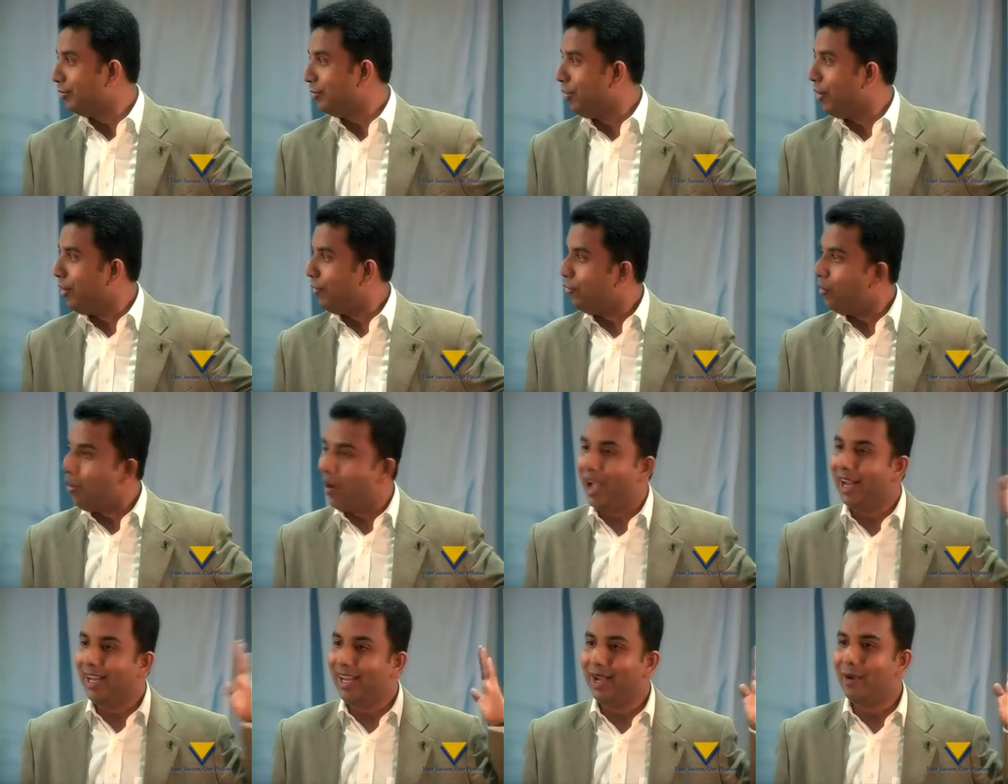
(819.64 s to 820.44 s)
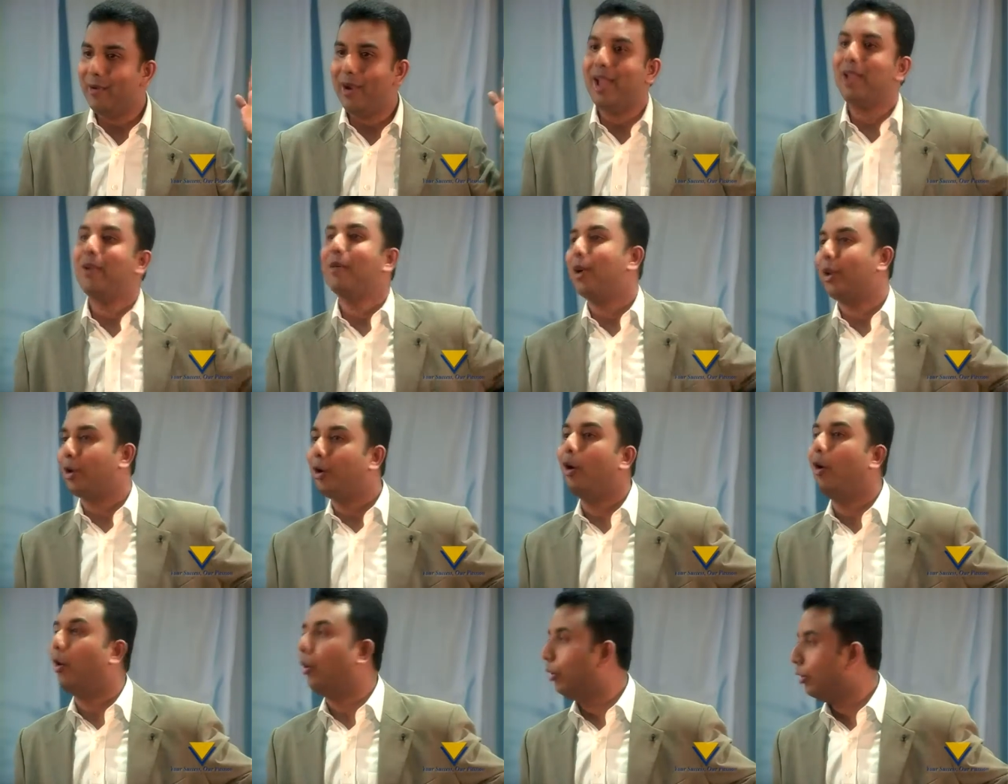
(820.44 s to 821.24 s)
You have no idea where you want to
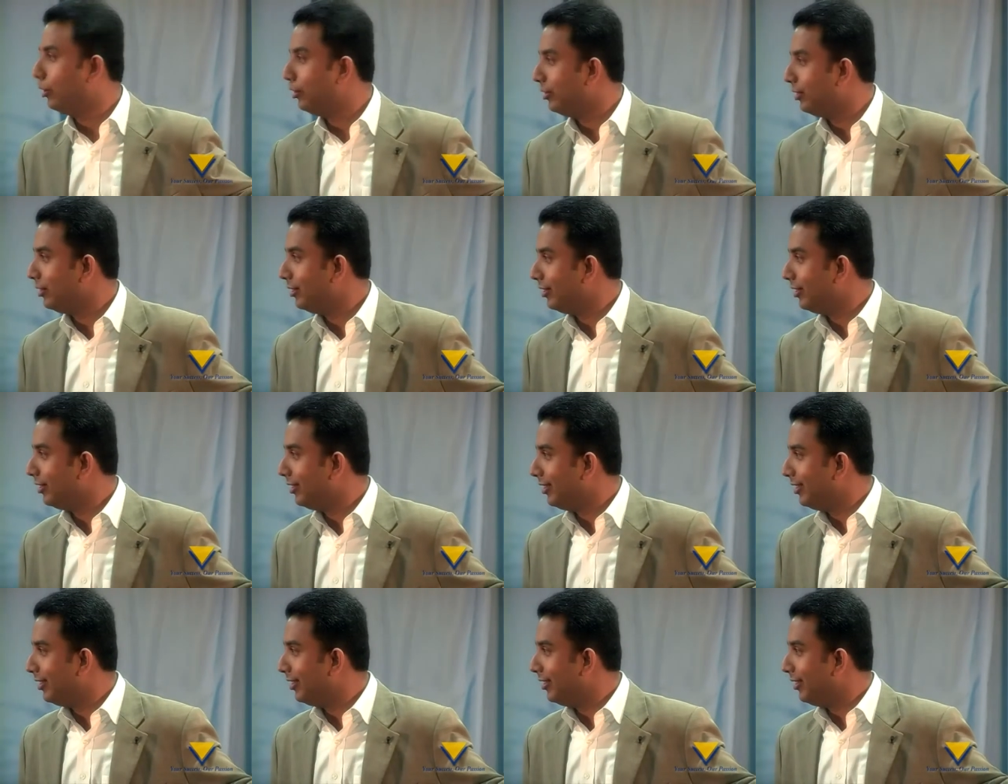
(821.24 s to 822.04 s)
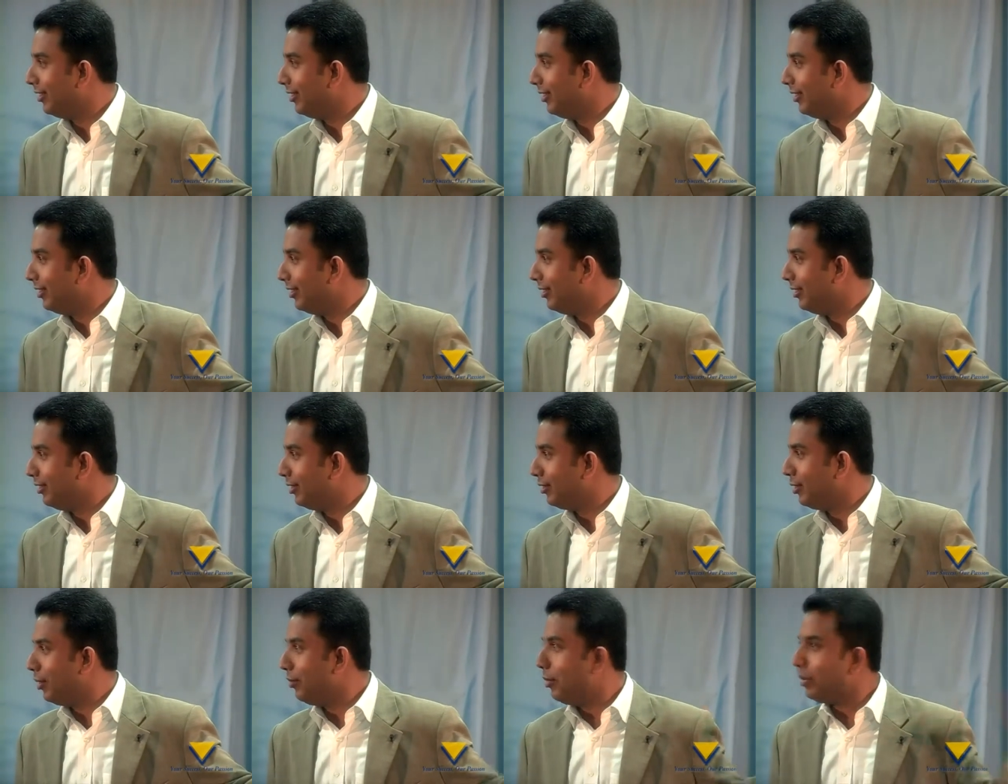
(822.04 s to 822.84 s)
go.
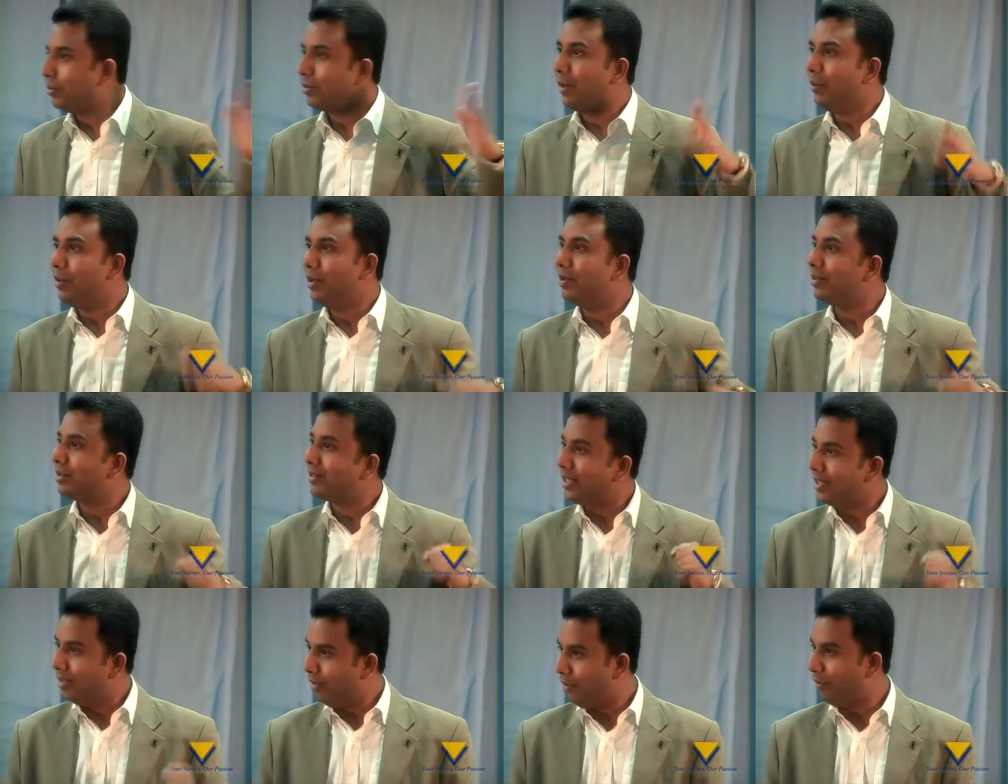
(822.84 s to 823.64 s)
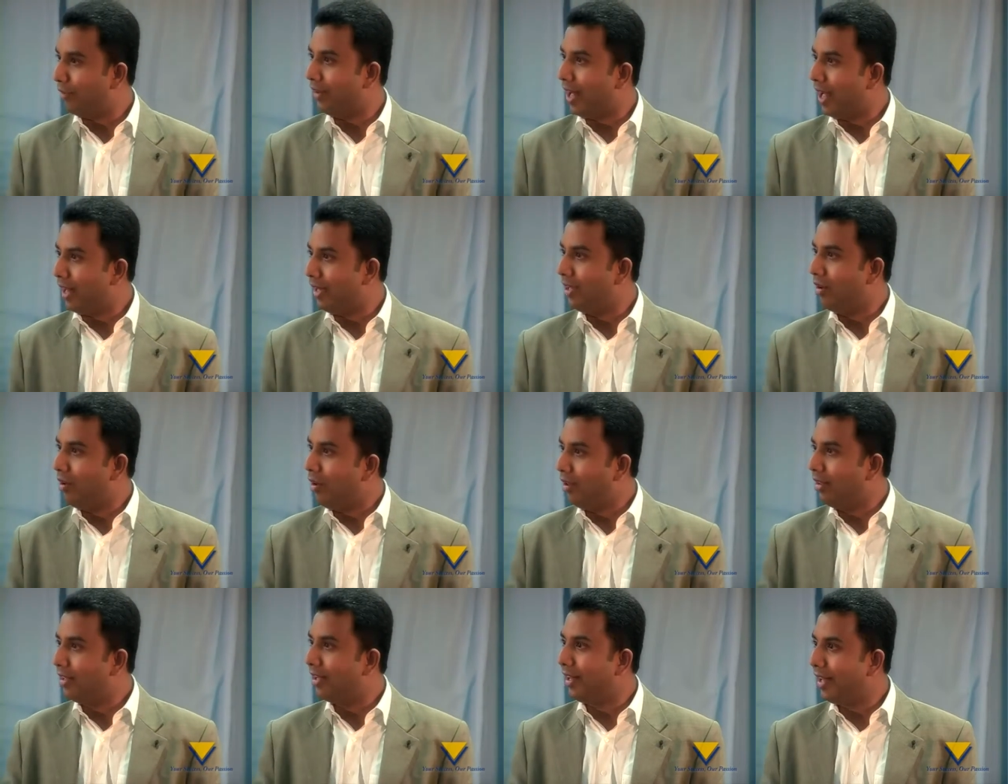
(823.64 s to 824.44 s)
So most probably you sit in your Ferrari
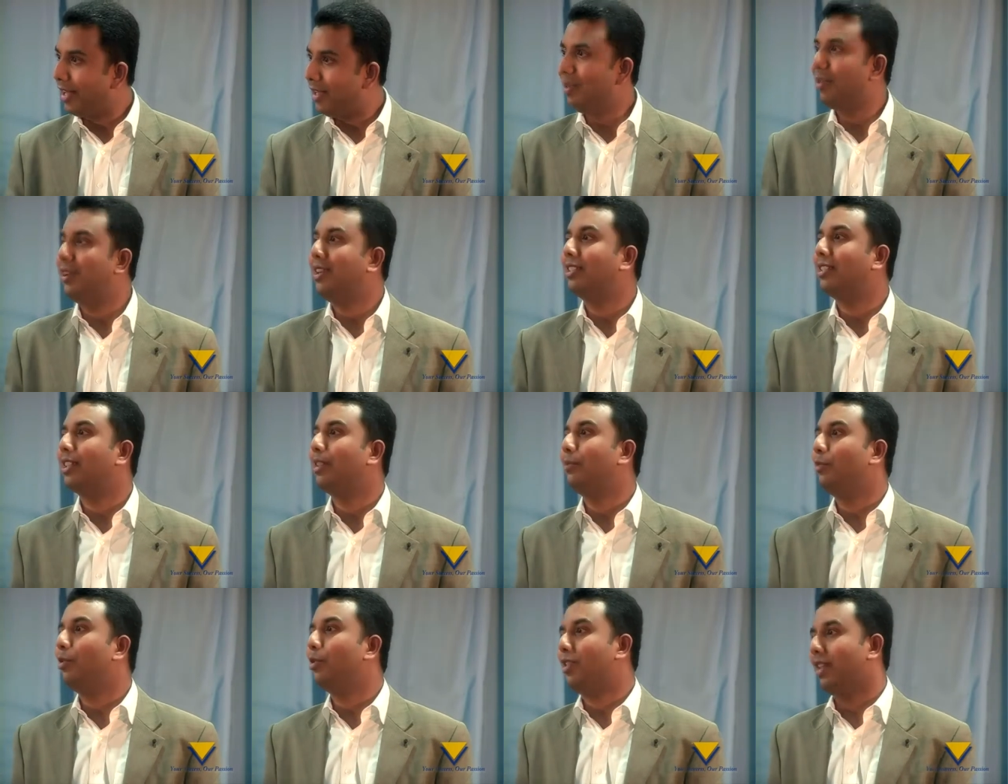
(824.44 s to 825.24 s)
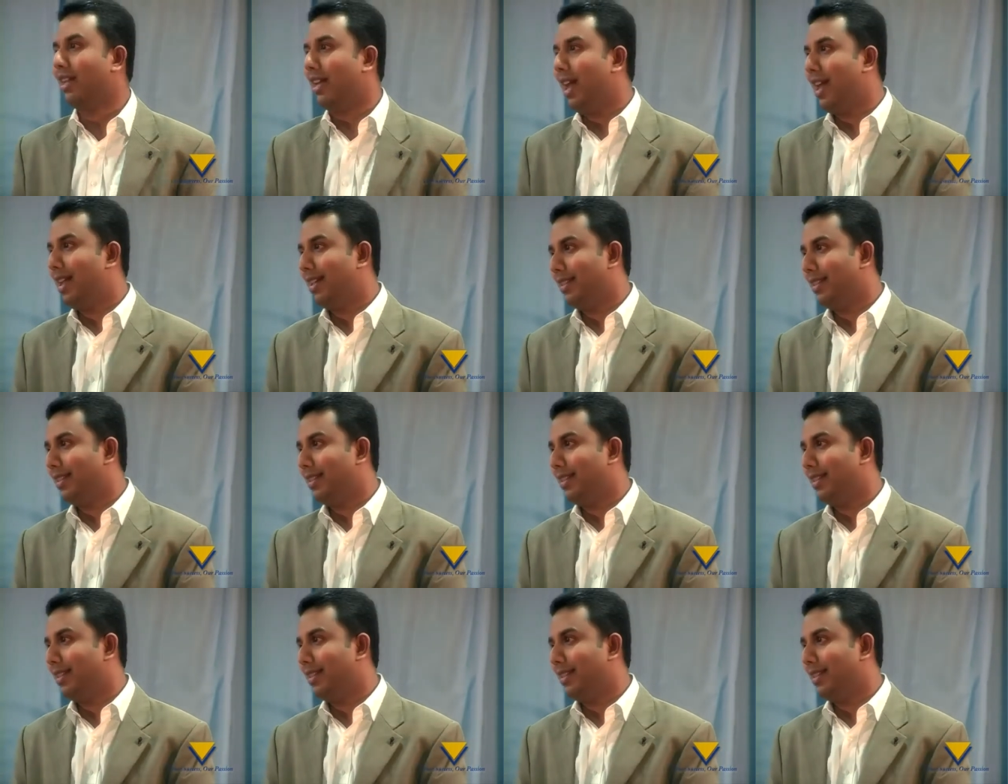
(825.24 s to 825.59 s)
on the radio and listen to music.